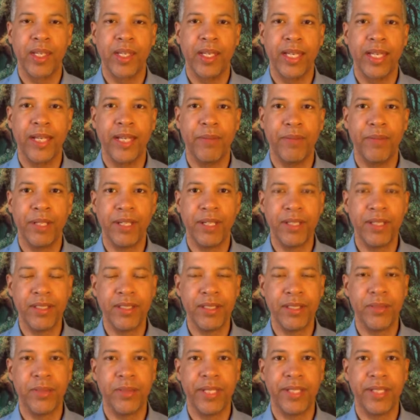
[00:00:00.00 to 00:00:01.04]
and we also
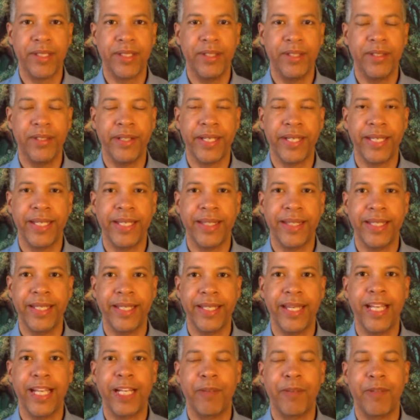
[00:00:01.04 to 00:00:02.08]
want to look at the
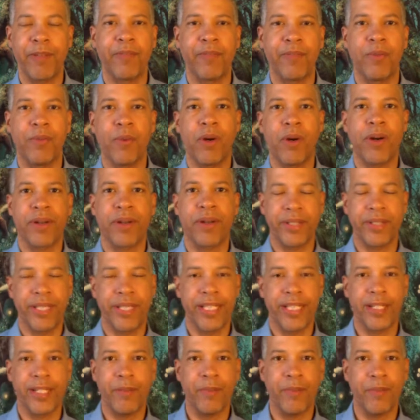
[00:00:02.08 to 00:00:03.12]
element of water.
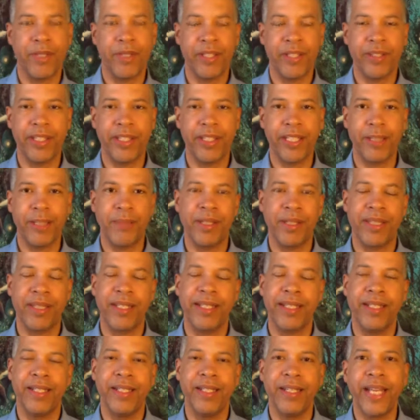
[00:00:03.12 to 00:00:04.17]
When you think about
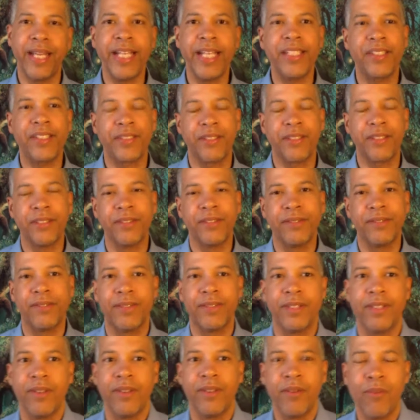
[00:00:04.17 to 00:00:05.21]
the nature of
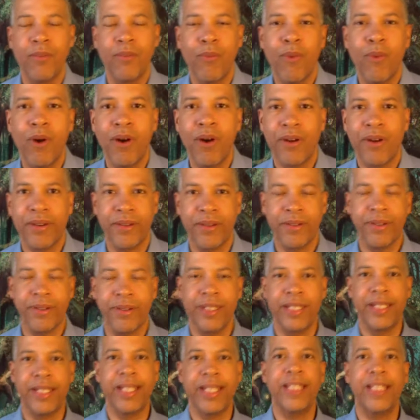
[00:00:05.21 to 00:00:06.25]
water, the
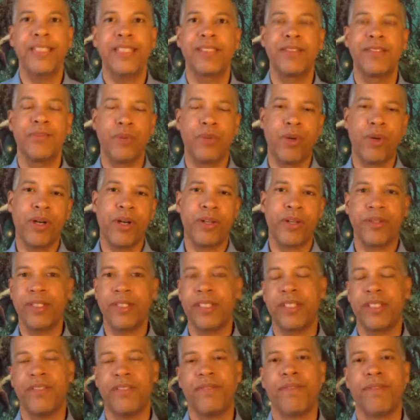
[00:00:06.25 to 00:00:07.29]
nature of water is
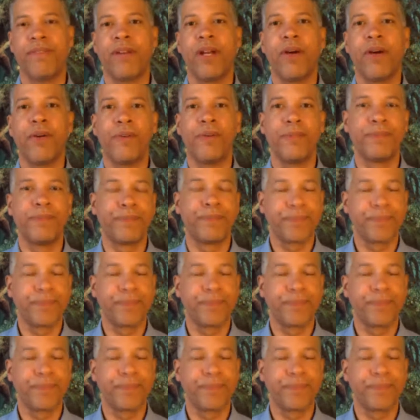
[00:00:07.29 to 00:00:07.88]
to flow.